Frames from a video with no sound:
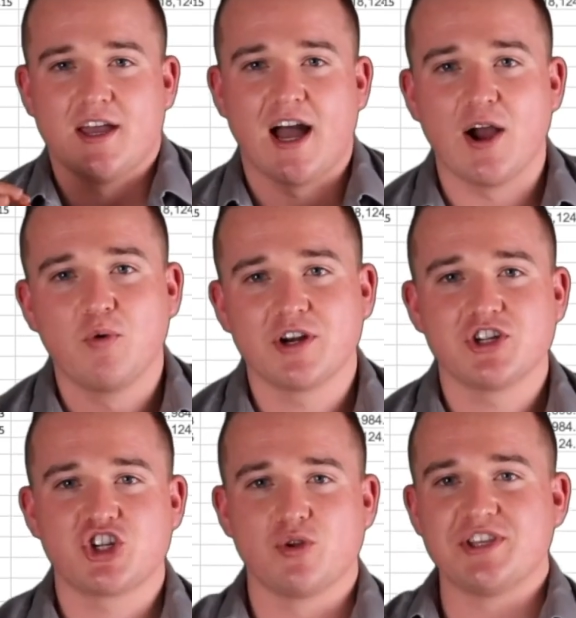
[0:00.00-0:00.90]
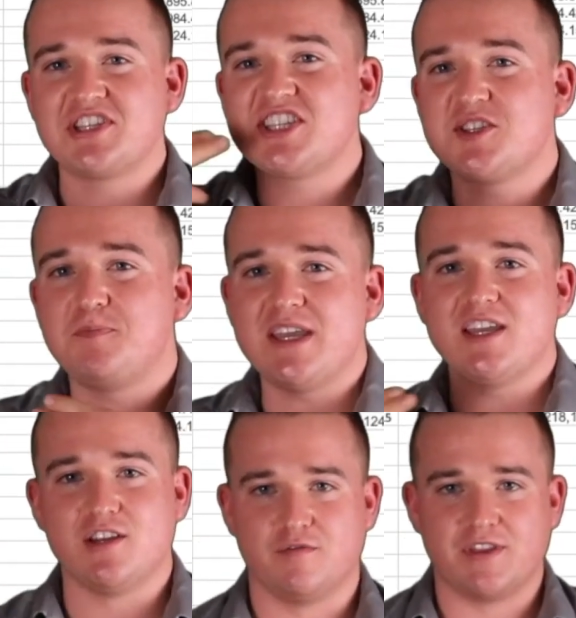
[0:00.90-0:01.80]
I wanted to show the
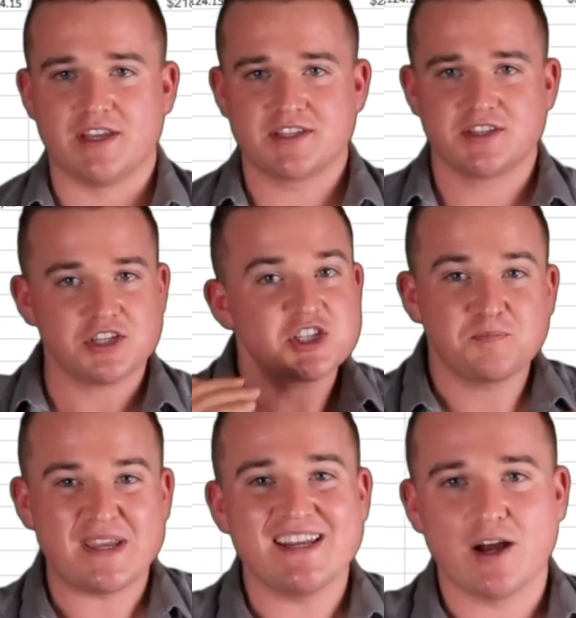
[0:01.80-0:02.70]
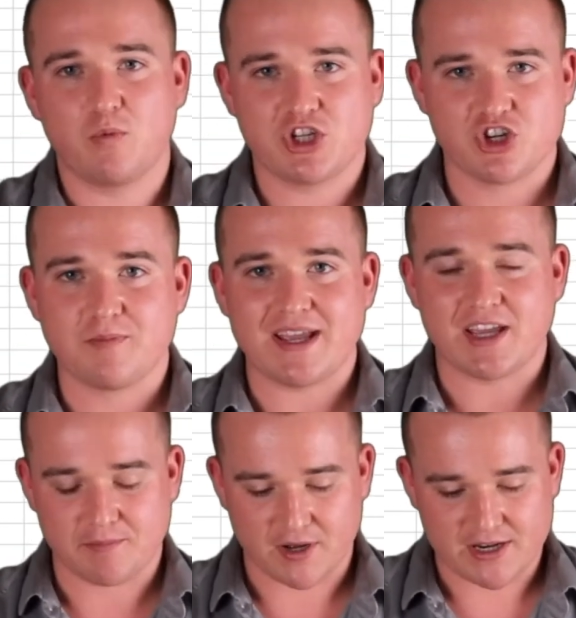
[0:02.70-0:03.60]
speed of this, the speed at which you're
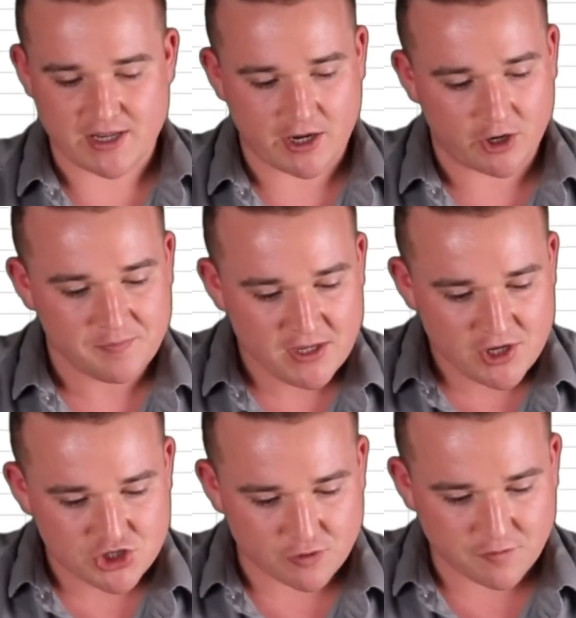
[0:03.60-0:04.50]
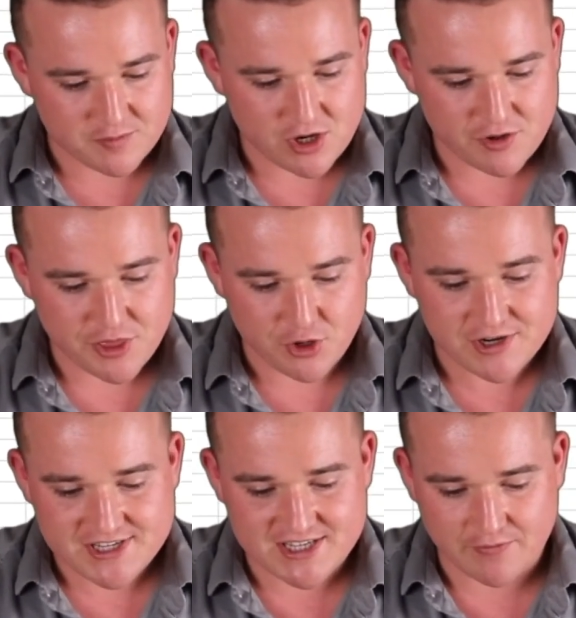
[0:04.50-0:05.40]
making money here. So from year
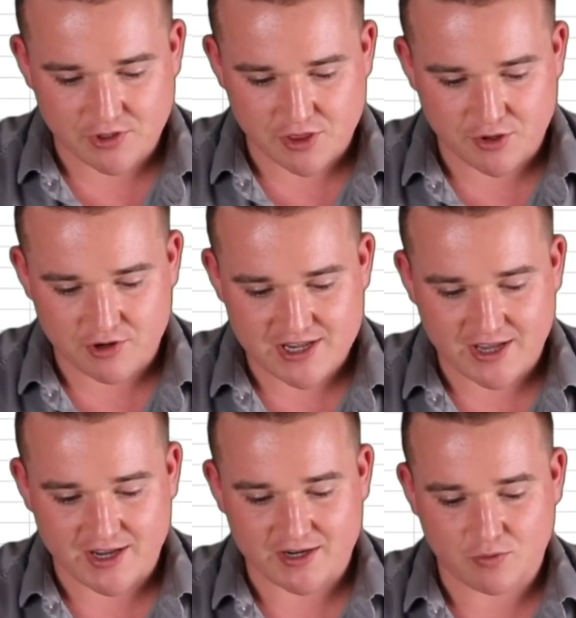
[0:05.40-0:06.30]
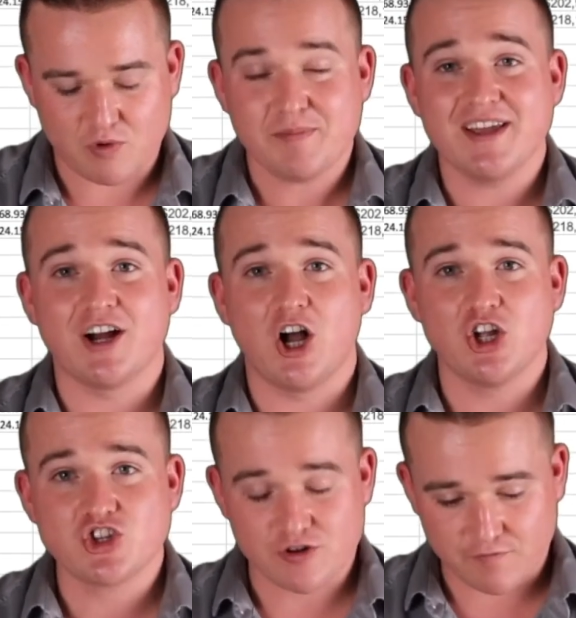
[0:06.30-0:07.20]
thirty-seven to thirty-eight, we made one
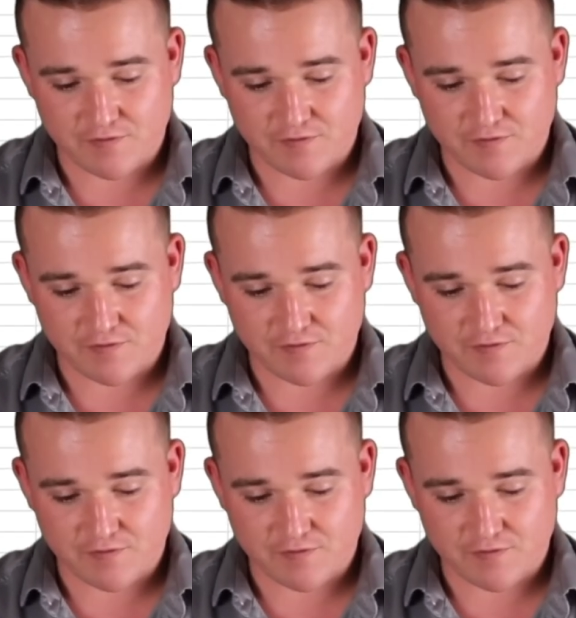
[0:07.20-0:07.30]
hundred